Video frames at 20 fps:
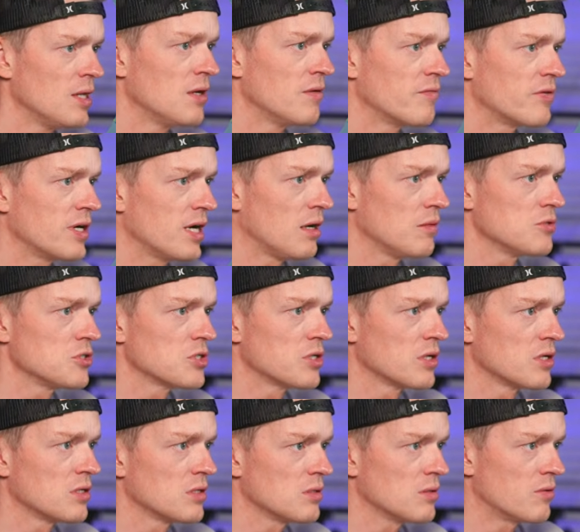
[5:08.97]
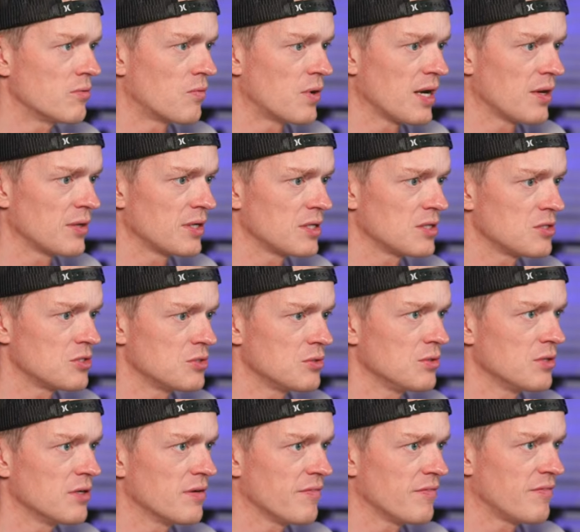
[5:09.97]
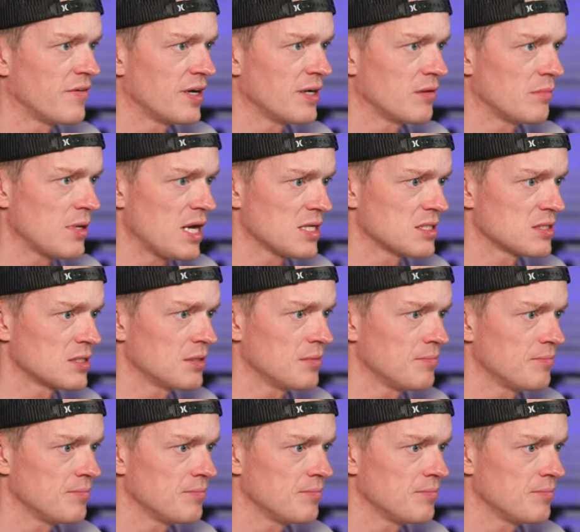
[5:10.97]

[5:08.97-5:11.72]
For now, I'm just going to route it to the final master.